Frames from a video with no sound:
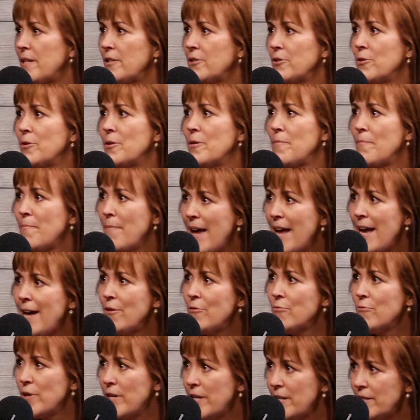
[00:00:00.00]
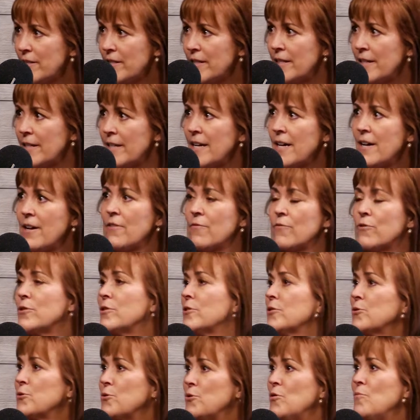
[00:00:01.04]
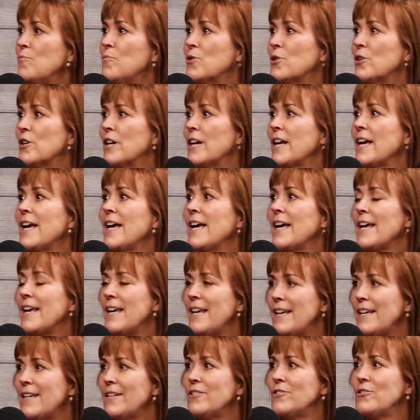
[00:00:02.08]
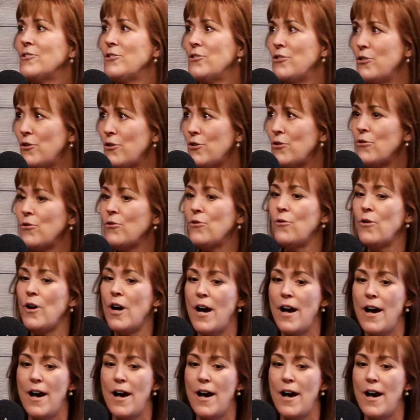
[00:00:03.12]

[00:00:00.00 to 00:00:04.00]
So the main reason for the school board is to